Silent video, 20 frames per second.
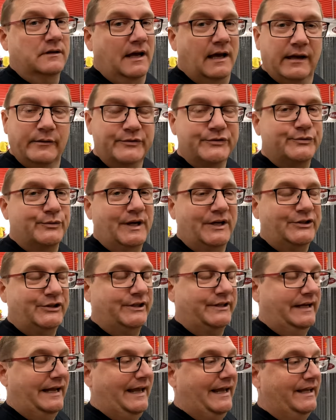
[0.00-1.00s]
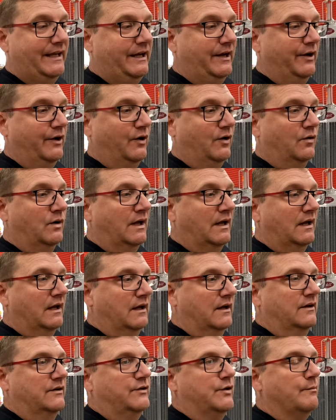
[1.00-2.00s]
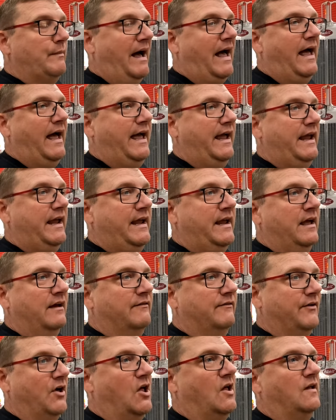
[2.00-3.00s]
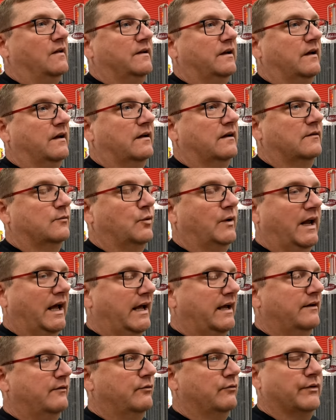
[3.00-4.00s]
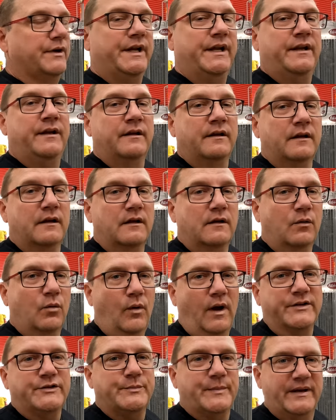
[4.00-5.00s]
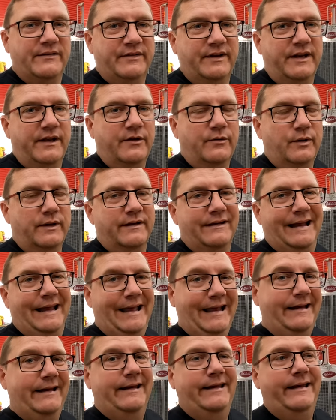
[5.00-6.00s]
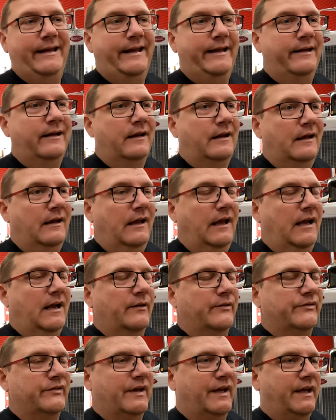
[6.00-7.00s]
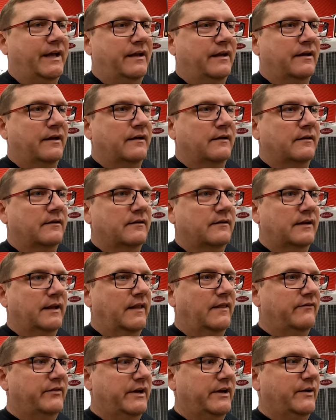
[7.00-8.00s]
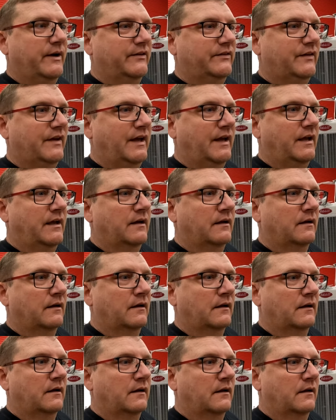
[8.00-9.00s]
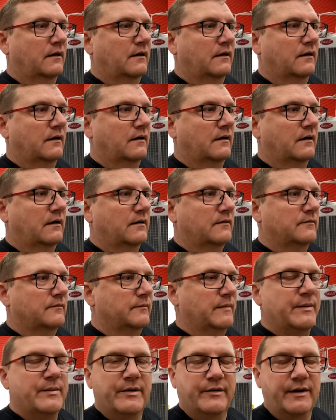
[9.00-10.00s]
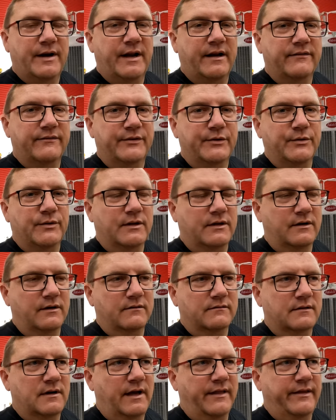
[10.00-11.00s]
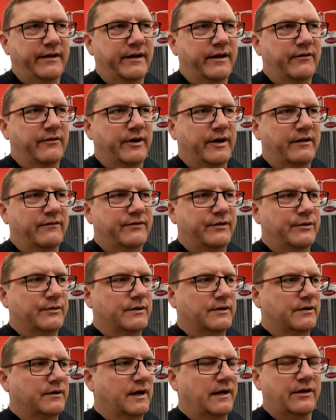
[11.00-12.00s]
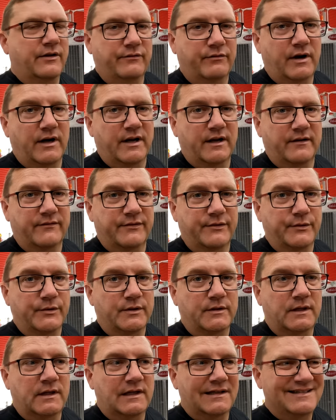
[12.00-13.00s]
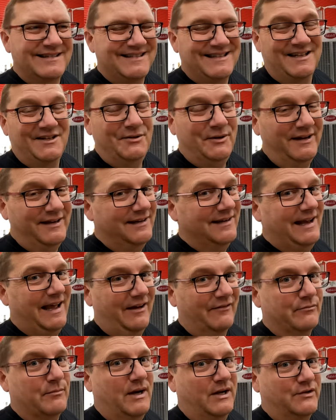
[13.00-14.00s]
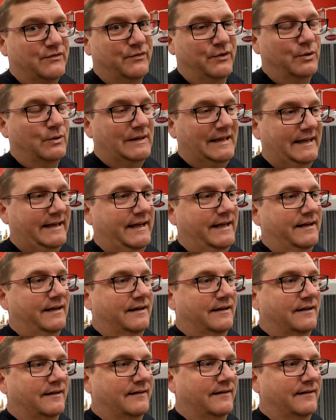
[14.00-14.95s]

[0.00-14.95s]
I was rushing. And, you know, to my fault, when I re-watched my video and edited it, and I was like, in the video I say, maybe I run out of fuel, or I think I ran out of fuel, or I could run out of fuel, because I knew I didn't have much fuel in it.